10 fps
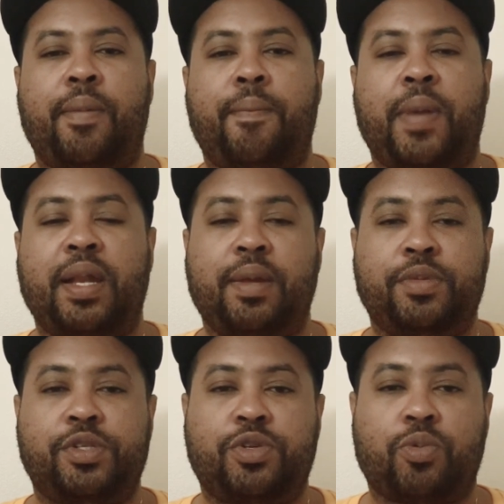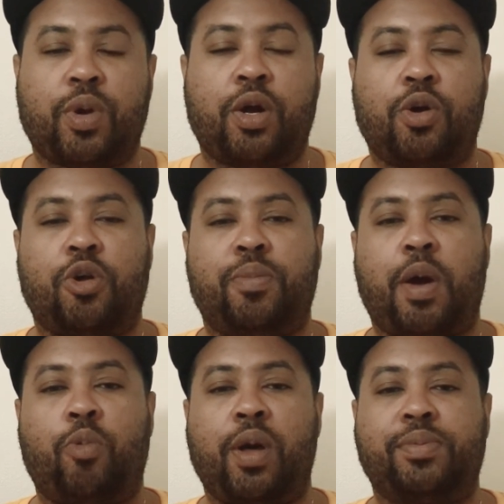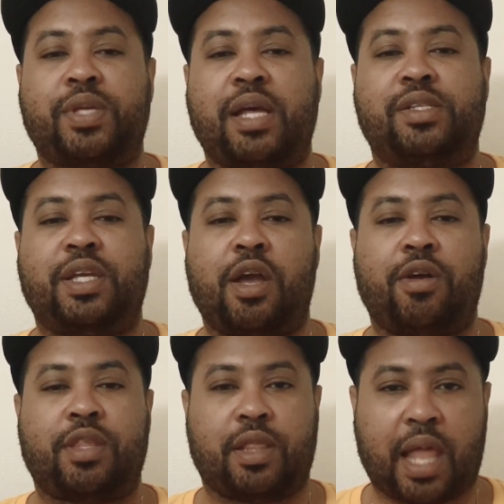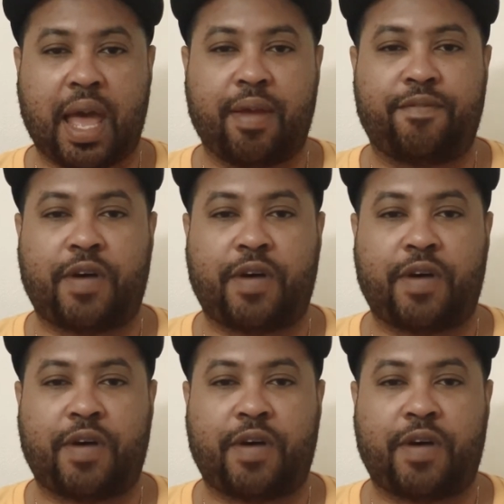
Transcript: My name is Darrell. Go to my website, Scare the Light.